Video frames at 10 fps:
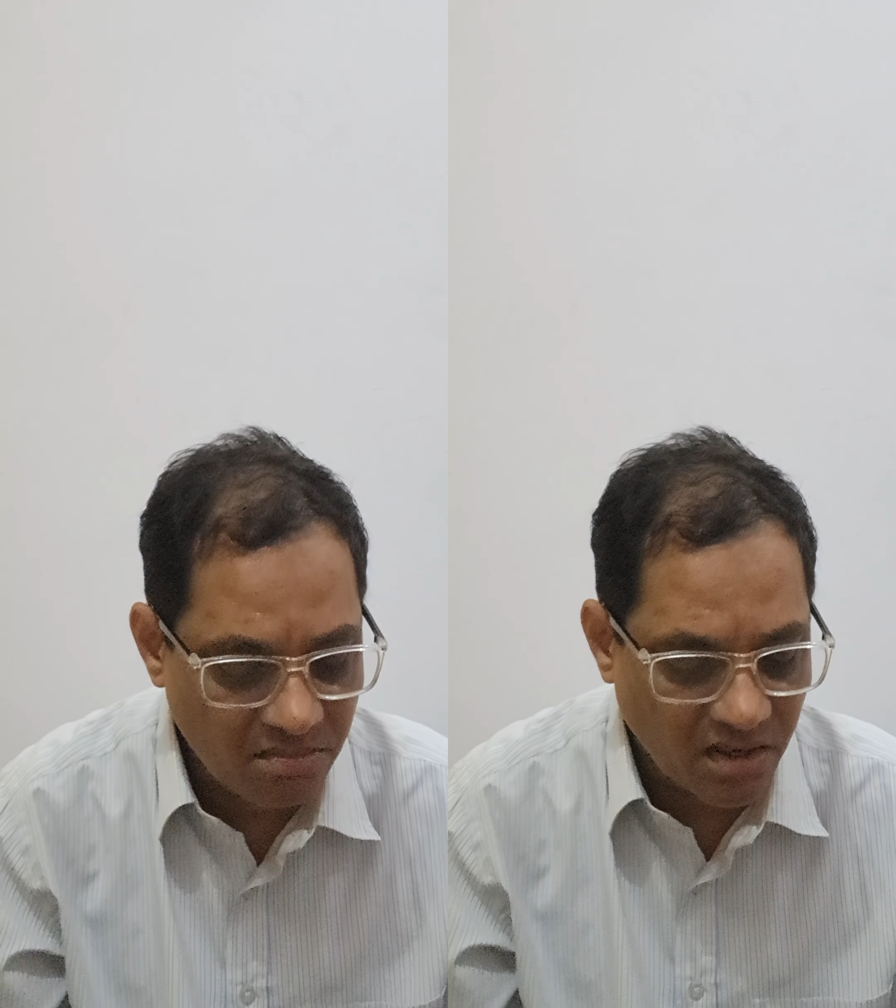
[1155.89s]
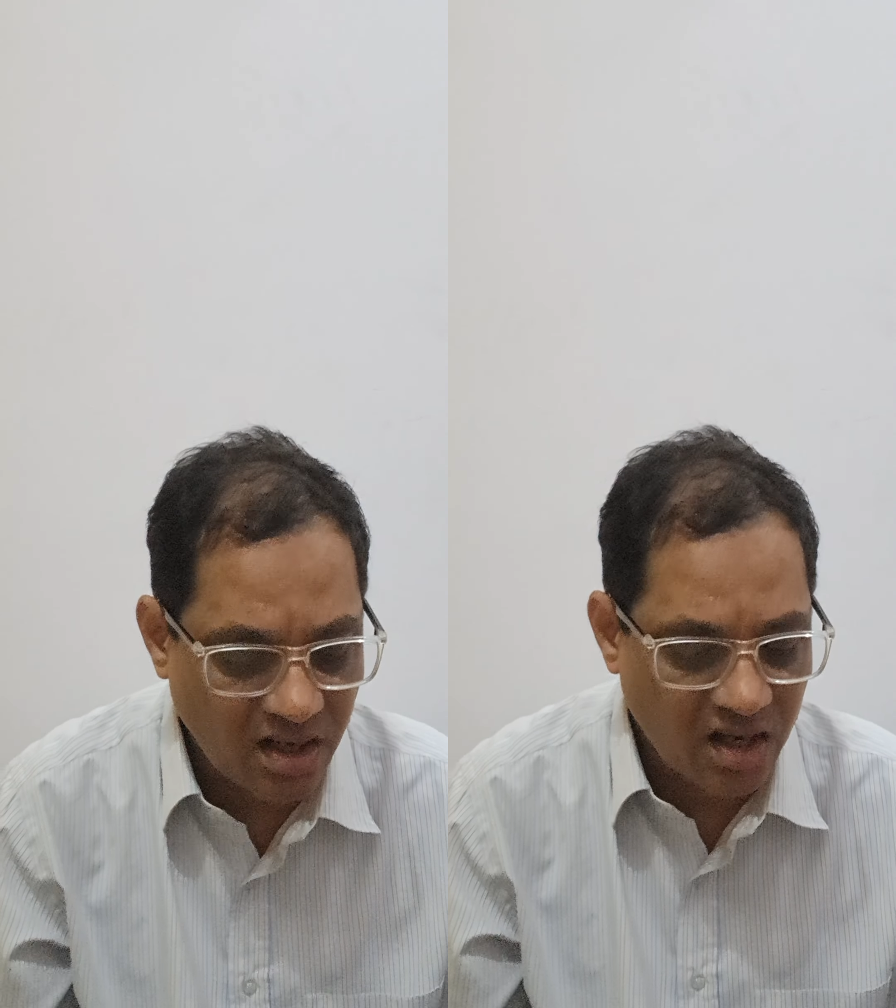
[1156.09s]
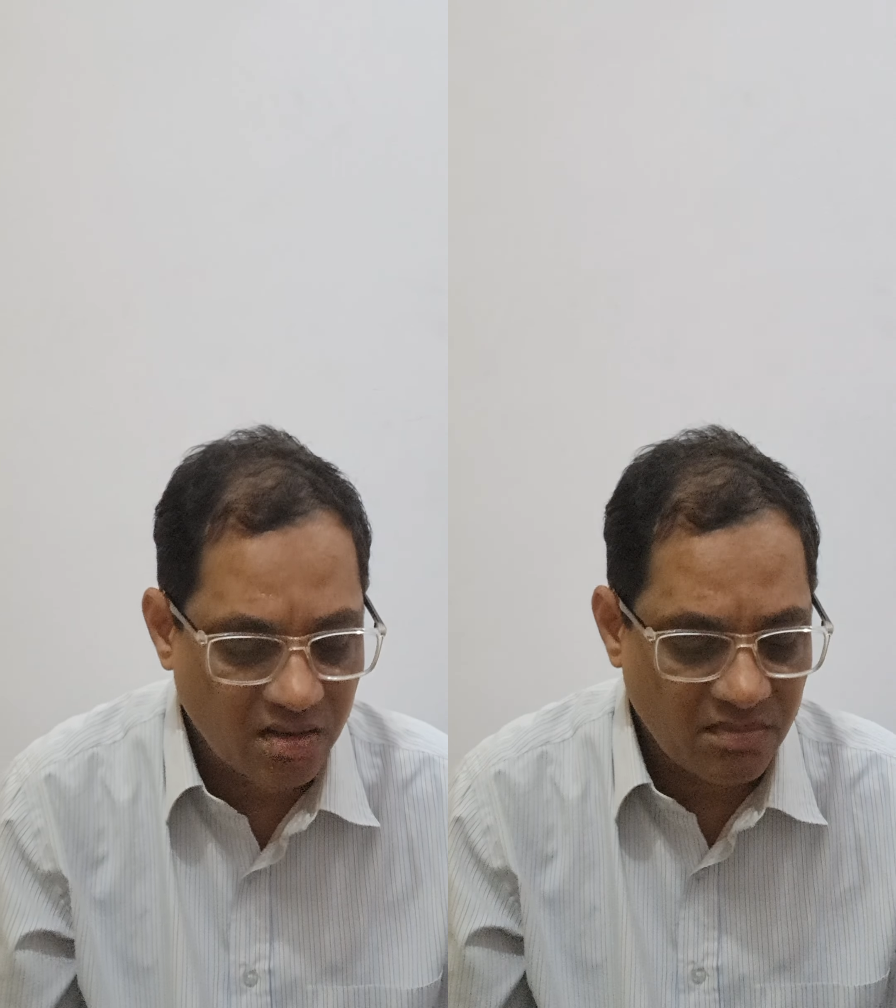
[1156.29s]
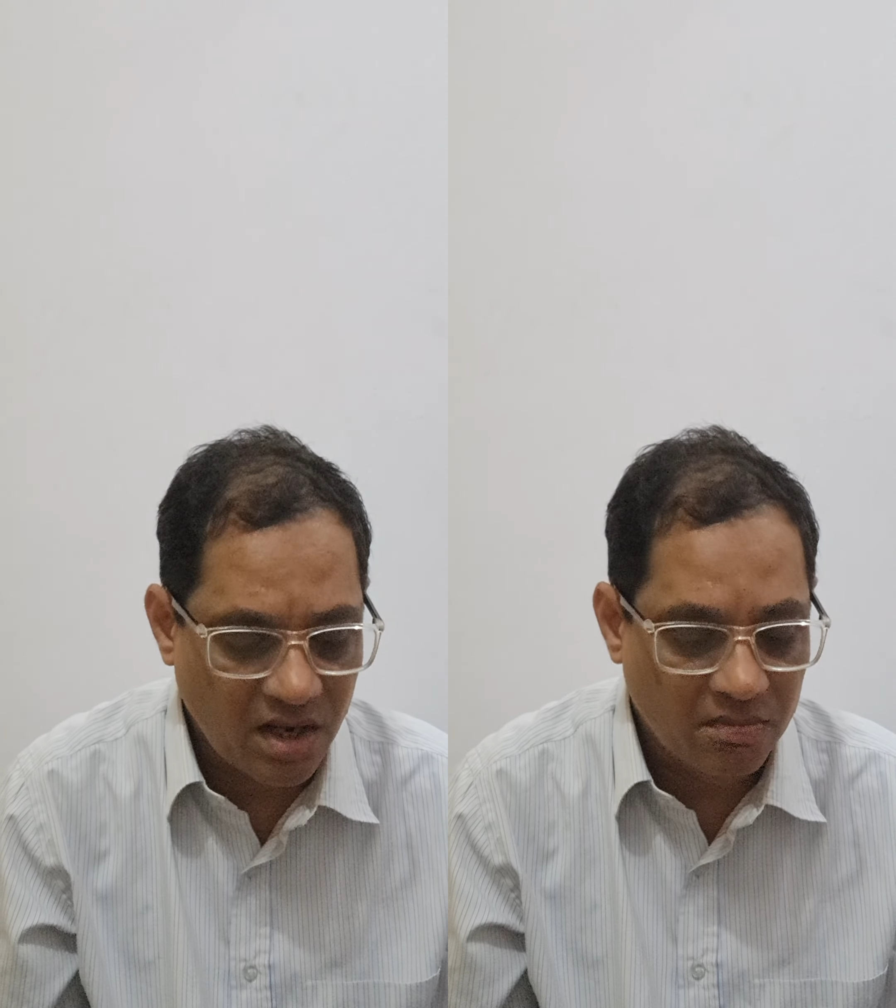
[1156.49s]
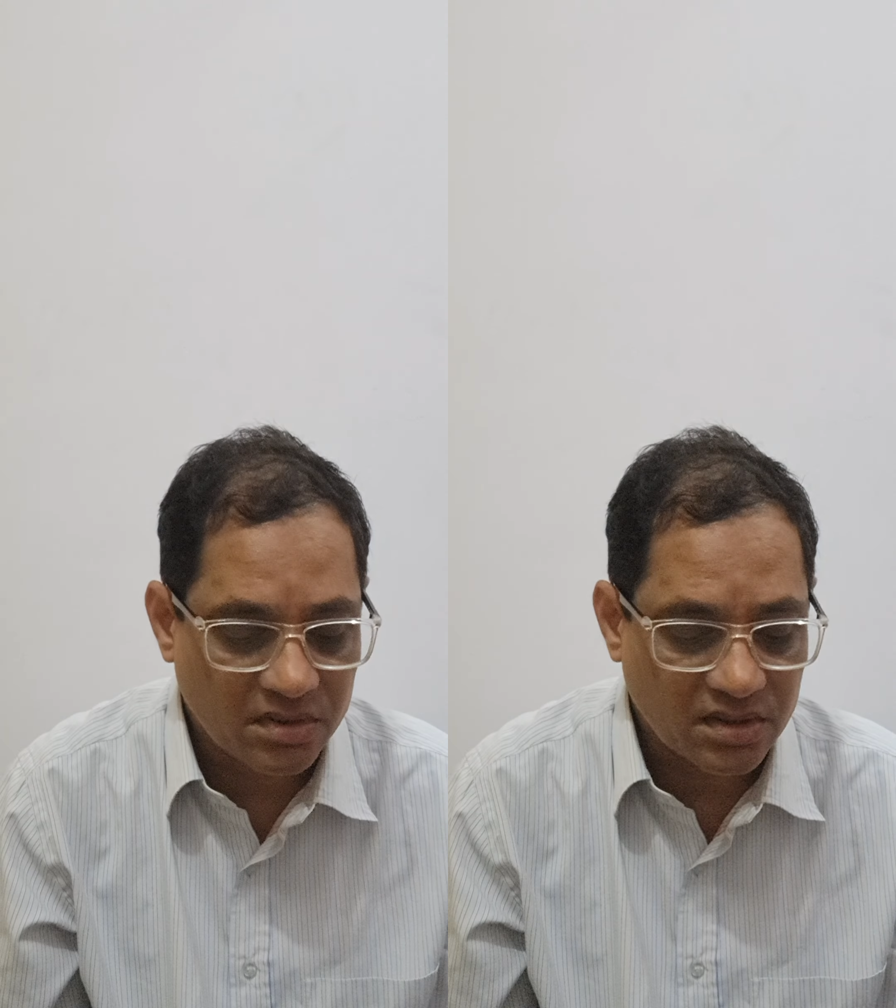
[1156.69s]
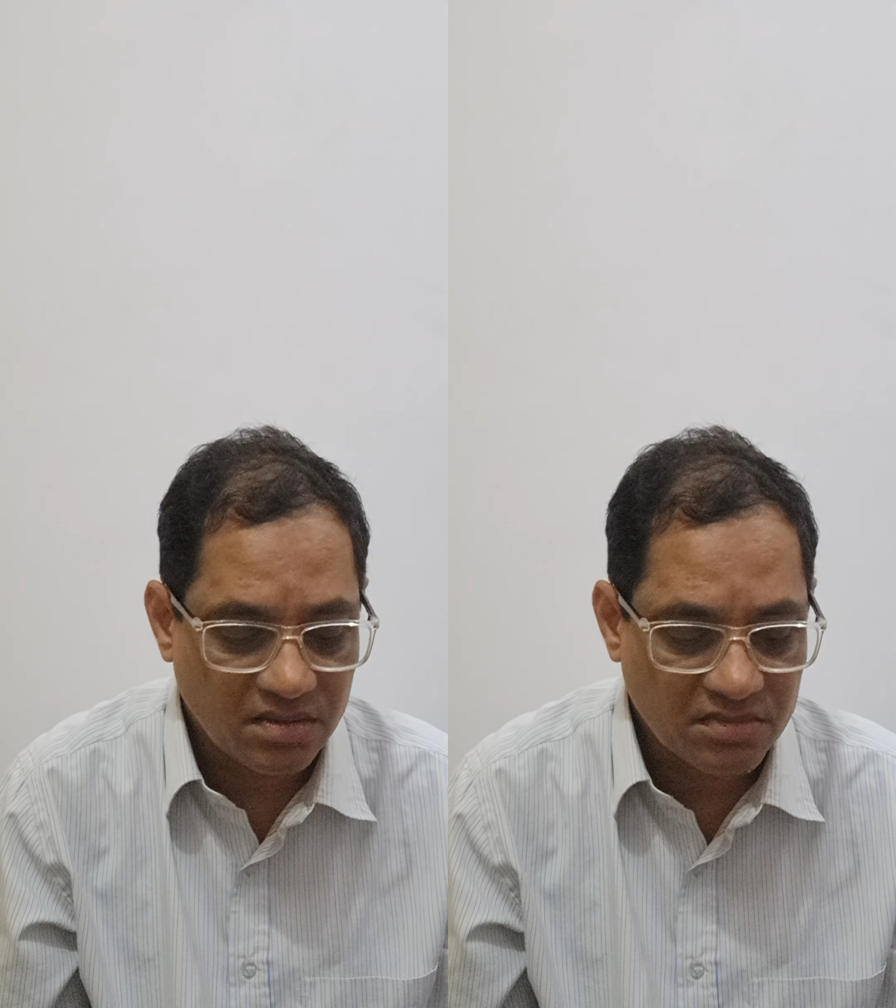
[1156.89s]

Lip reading: Makara Mahamandala,